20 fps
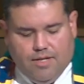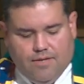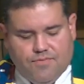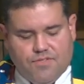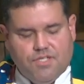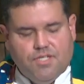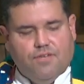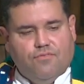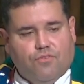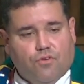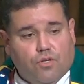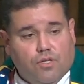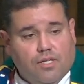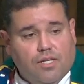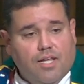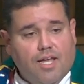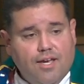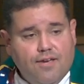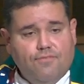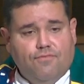have suffered
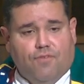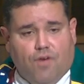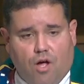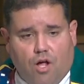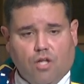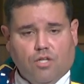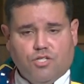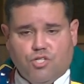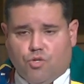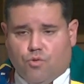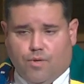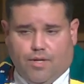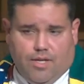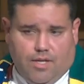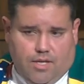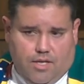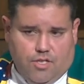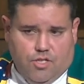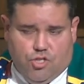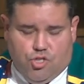life altering
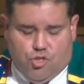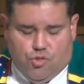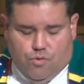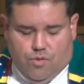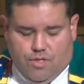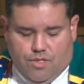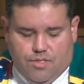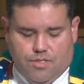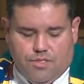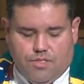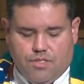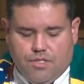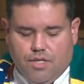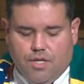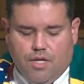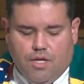injuries.